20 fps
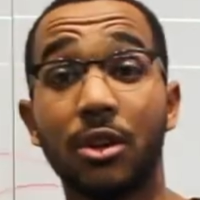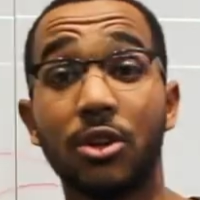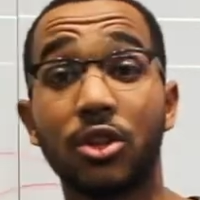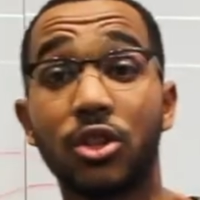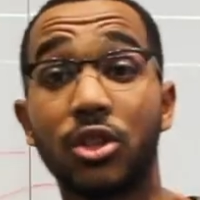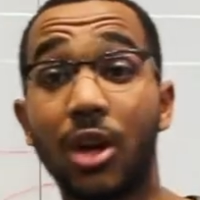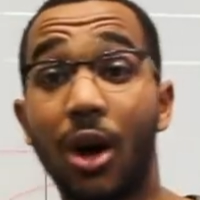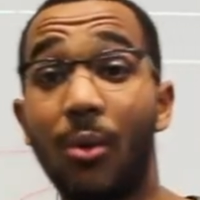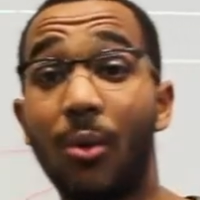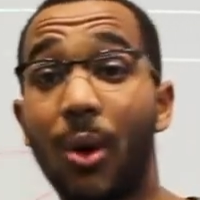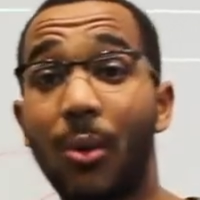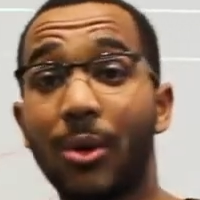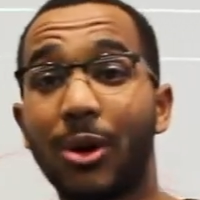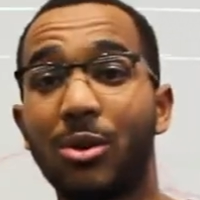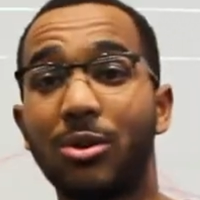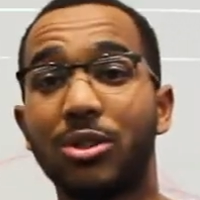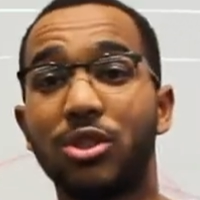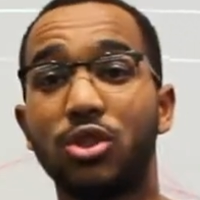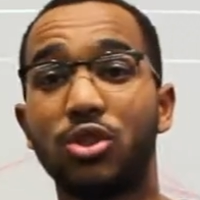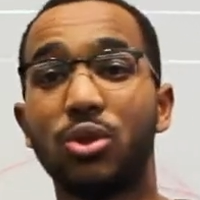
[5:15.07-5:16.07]
So what we're
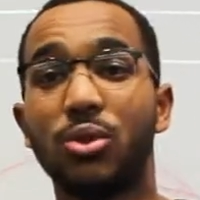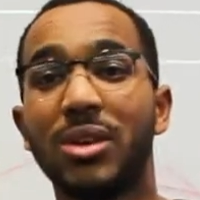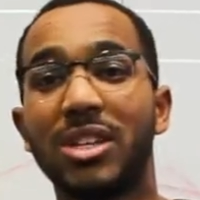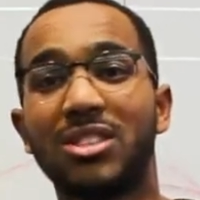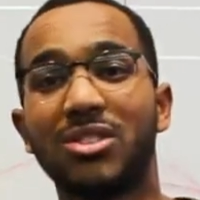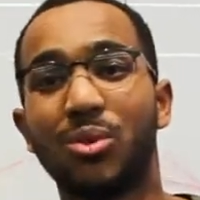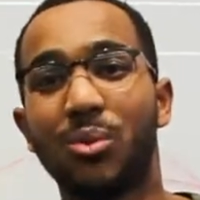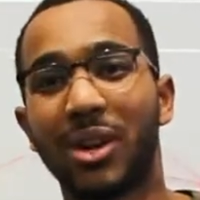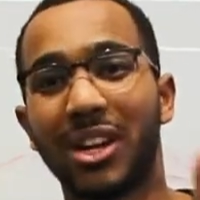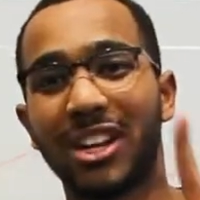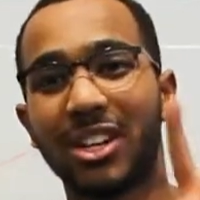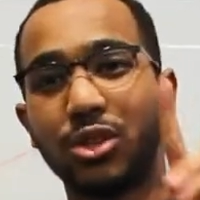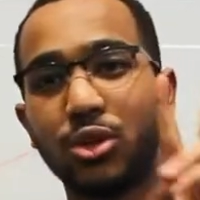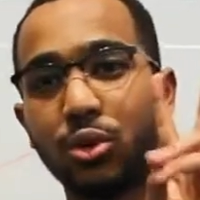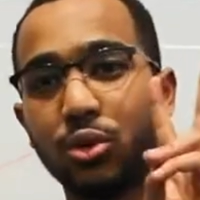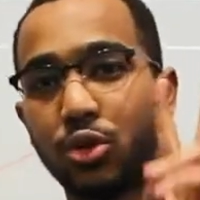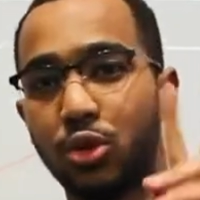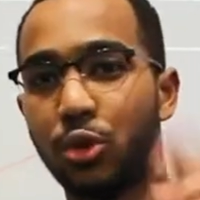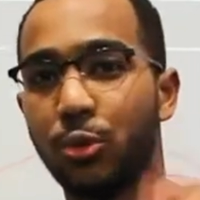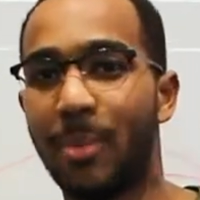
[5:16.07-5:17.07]
going to do is we're going
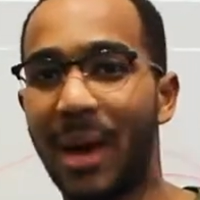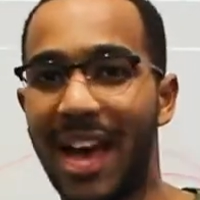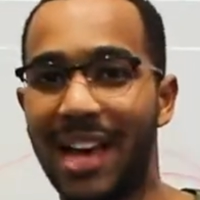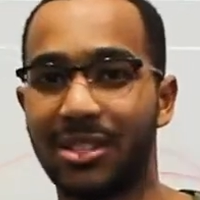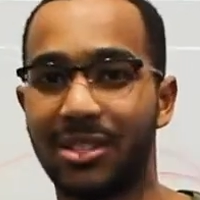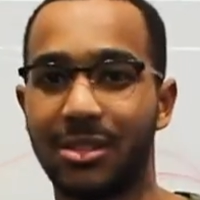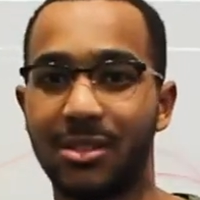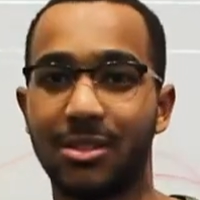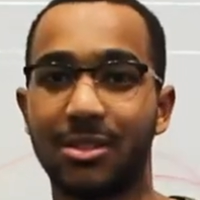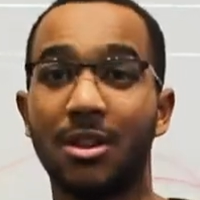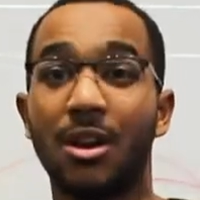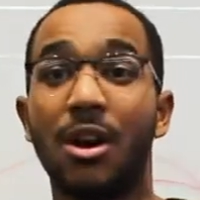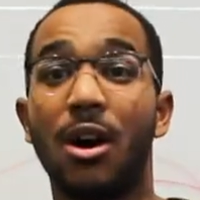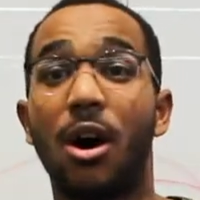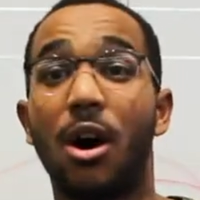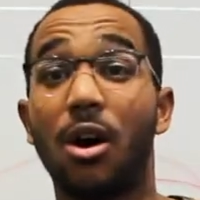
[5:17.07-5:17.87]
to do two passes.